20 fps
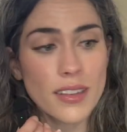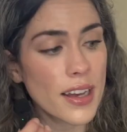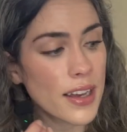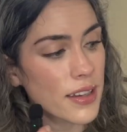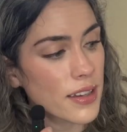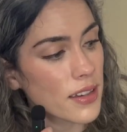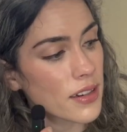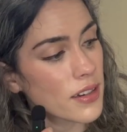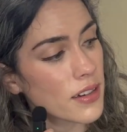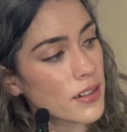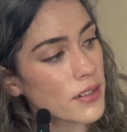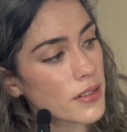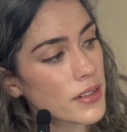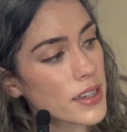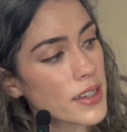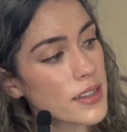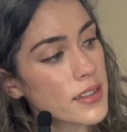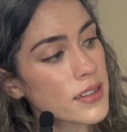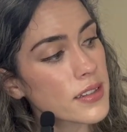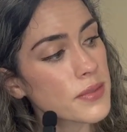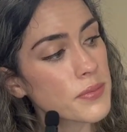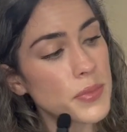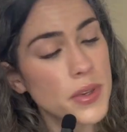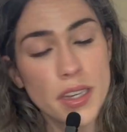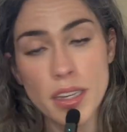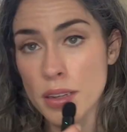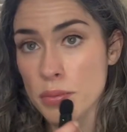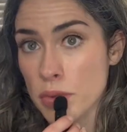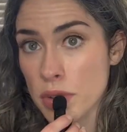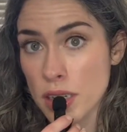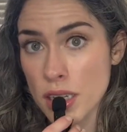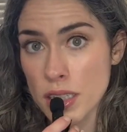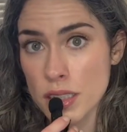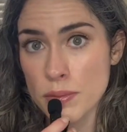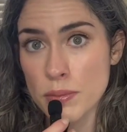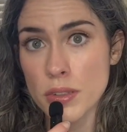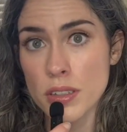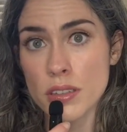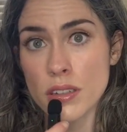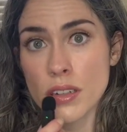I can always pick up the next
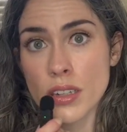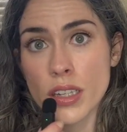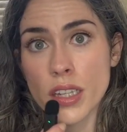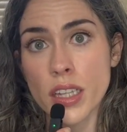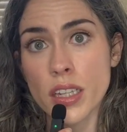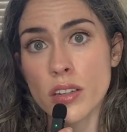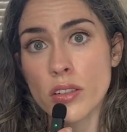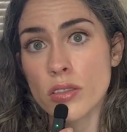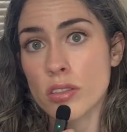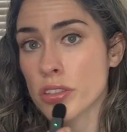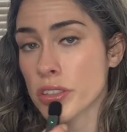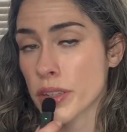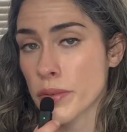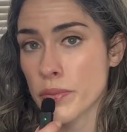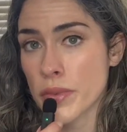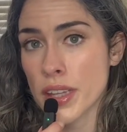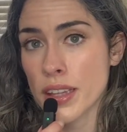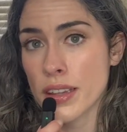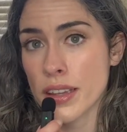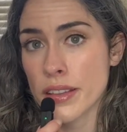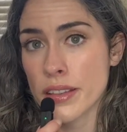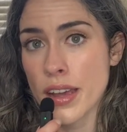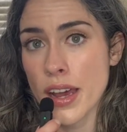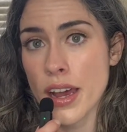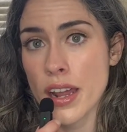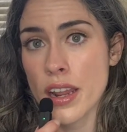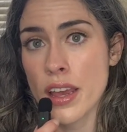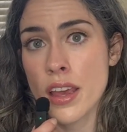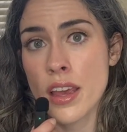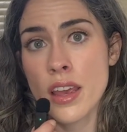books on Kindle or something like that.